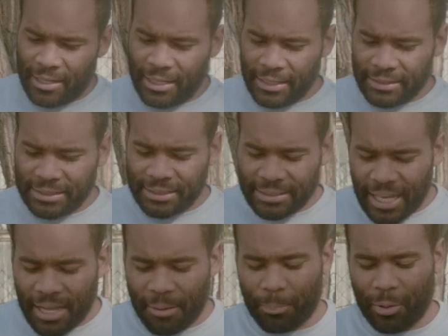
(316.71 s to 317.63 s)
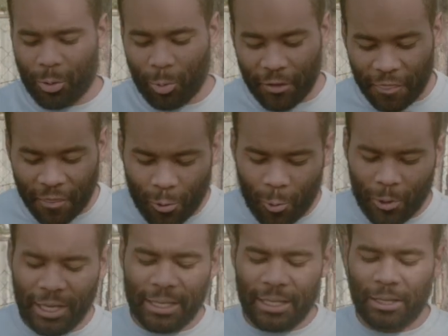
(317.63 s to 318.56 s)
in step with the
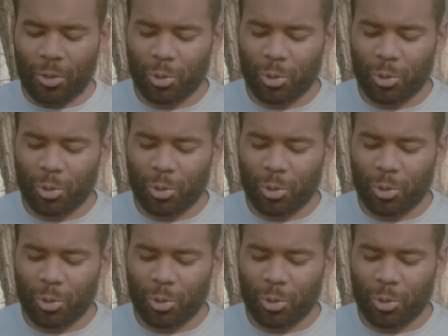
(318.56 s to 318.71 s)
wicked,